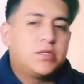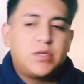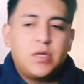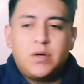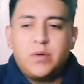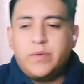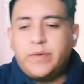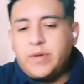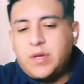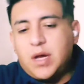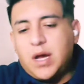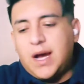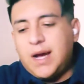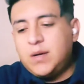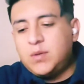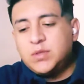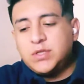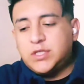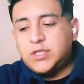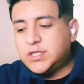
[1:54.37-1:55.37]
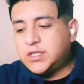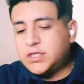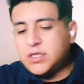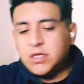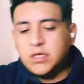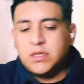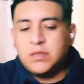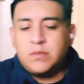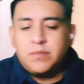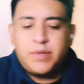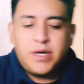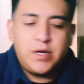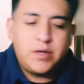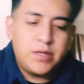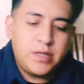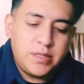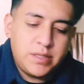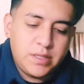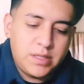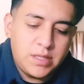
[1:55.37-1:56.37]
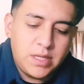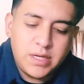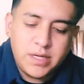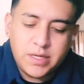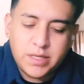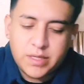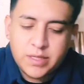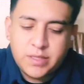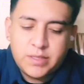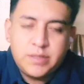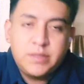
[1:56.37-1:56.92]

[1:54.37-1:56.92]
So I was just thinking about like.